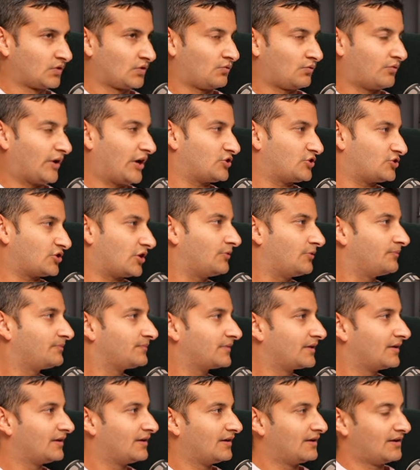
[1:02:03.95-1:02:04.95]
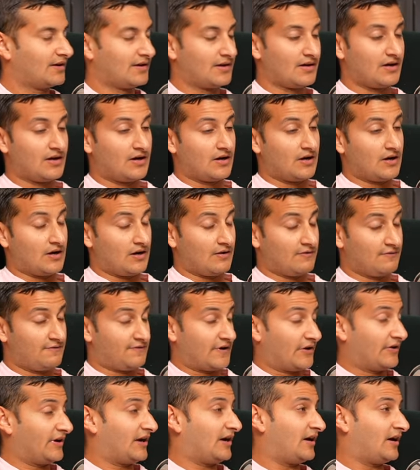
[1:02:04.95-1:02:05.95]
ratio.
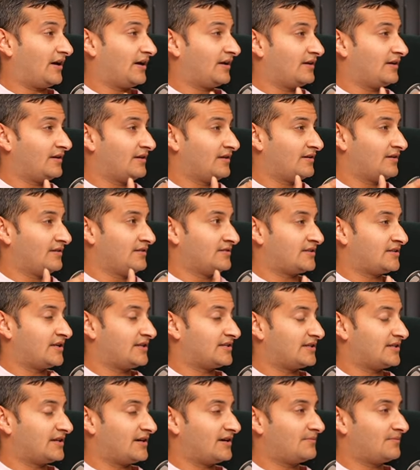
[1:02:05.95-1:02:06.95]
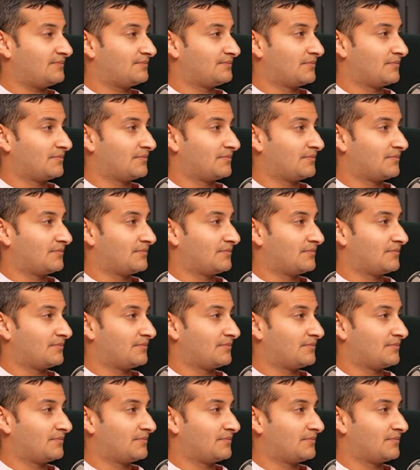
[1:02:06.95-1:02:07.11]
Very high C T R,